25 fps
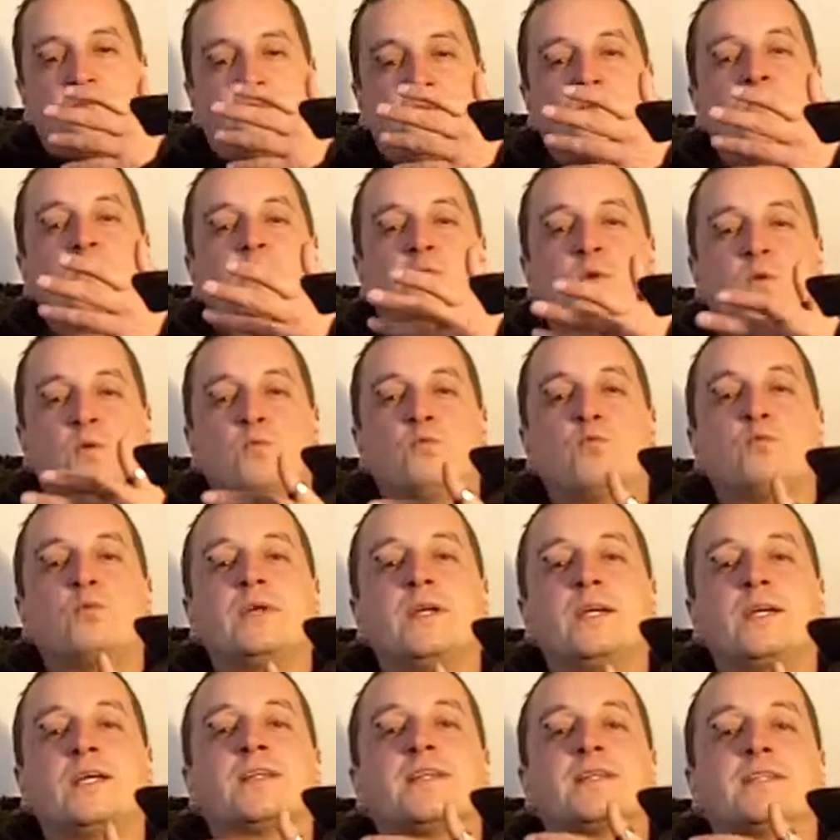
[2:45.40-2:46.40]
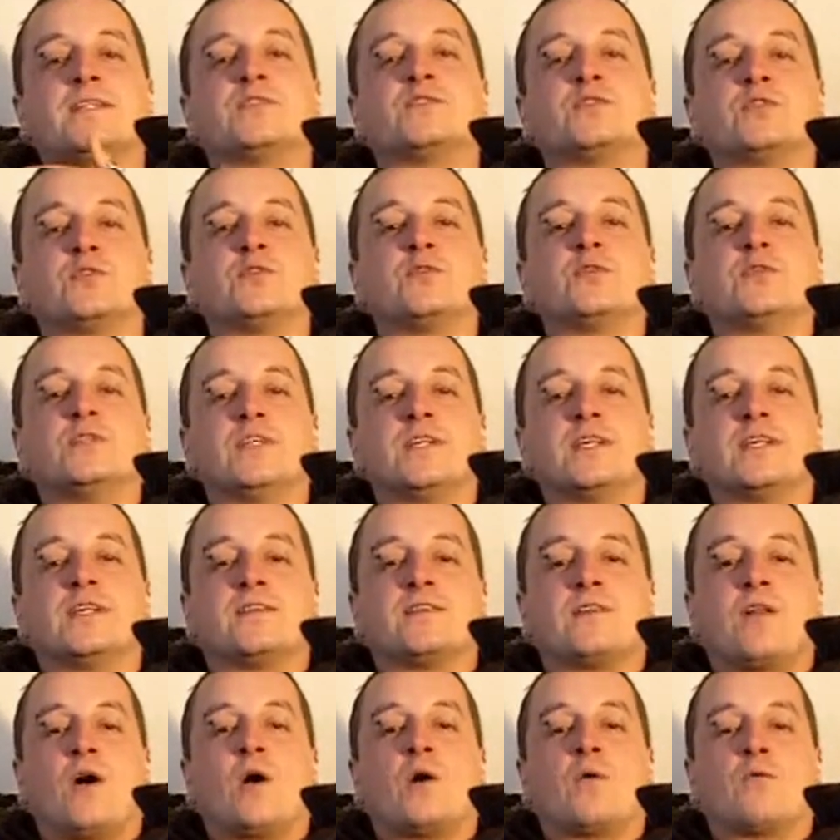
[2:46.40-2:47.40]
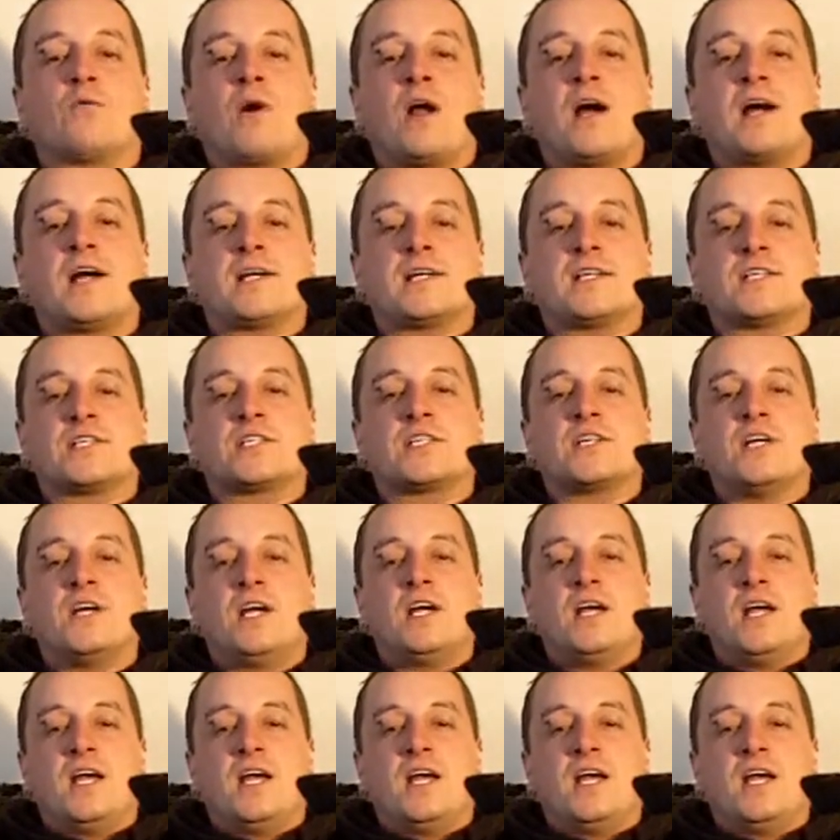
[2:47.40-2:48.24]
you really do need low range.